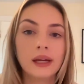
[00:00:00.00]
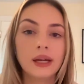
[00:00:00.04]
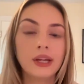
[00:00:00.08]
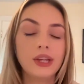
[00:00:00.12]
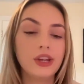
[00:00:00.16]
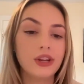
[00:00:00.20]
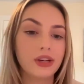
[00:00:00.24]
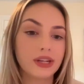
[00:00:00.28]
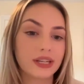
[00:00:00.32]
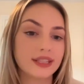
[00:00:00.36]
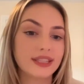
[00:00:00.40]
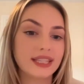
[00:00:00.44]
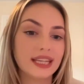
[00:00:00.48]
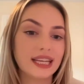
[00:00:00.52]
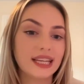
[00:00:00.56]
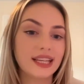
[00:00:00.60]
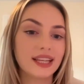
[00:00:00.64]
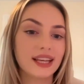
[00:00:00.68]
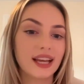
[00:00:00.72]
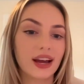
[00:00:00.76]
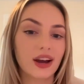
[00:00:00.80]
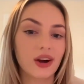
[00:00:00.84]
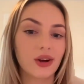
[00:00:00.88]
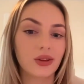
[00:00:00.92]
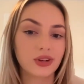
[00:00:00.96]
You can
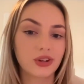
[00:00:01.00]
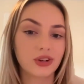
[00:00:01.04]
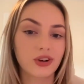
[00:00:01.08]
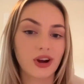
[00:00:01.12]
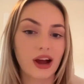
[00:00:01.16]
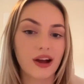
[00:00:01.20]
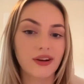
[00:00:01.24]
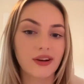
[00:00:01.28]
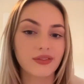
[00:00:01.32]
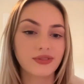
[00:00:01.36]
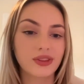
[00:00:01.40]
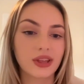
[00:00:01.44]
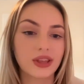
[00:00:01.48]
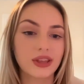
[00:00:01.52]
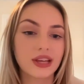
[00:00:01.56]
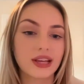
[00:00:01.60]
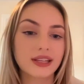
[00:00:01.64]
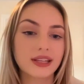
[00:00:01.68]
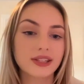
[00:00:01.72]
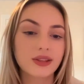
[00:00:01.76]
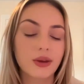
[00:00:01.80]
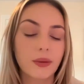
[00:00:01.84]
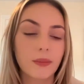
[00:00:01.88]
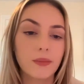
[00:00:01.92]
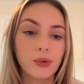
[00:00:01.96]
see on the graph that
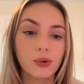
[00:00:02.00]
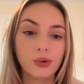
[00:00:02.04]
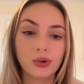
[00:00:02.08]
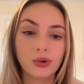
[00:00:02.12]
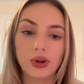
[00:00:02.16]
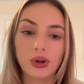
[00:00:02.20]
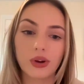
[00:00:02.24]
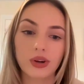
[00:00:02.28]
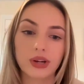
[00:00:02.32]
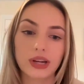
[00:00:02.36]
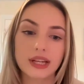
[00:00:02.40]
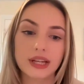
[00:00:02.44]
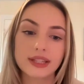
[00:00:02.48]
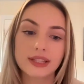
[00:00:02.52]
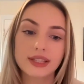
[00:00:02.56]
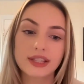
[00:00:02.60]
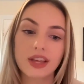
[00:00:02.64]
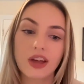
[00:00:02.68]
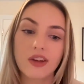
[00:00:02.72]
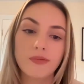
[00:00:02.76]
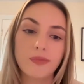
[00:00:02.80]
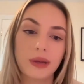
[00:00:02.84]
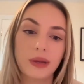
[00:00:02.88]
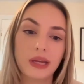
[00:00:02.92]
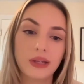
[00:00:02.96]
there's more yogurts that
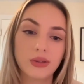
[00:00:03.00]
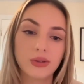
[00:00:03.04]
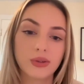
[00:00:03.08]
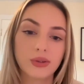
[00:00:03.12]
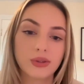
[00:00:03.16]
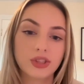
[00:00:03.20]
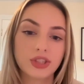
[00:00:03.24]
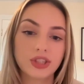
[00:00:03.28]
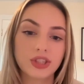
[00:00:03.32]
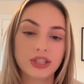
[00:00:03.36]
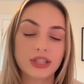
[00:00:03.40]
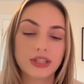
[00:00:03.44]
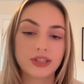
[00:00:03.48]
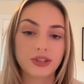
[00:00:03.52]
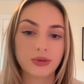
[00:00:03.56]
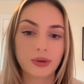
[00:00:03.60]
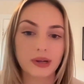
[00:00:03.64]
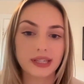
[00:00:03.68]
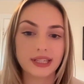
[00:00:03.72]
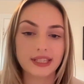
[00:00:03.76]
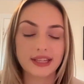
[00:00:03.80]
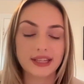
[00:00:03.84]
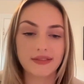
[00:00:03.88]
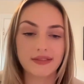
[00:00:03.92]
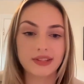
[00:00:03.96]
have been launched since
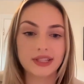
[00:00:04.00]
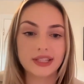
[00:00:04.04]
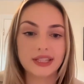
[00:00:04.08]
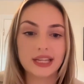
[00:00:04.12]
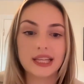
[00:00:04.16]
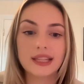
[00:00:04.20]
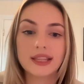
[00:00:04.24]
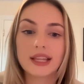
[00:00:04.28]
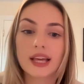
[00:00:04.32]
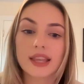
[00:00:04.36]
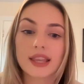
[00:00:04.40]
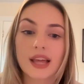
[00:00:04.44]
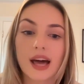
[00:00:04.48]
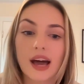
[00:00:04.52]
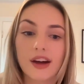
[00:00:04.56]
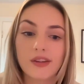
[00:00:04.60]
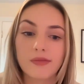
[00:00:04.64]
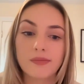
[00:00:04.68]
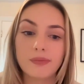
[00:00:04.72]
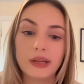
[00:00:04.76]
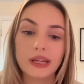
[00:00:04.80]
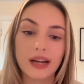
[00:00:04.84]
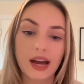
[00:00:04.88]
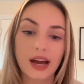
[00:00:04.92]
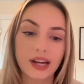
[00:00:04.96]
2017 than there have
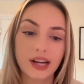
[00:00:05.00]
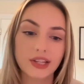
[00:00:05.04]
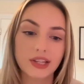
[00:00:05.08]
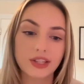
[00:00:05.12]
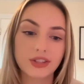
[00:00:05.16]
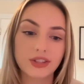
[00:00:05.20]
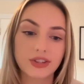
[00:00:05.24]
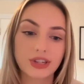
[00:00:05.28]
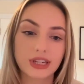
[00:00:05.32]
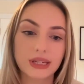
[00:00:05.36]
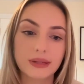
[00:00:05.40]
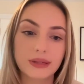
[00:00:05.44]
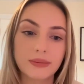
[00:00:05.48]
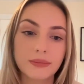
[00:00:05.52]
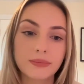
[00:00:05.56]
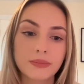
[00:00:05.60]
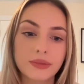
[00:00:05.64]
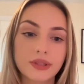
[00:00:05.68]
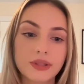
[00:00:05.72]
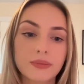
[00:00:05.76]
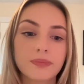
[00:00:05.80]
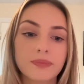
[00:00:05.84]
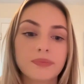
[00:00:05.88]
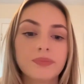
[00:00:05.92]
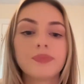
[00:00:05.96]
been ice
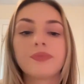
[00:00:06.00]
creams.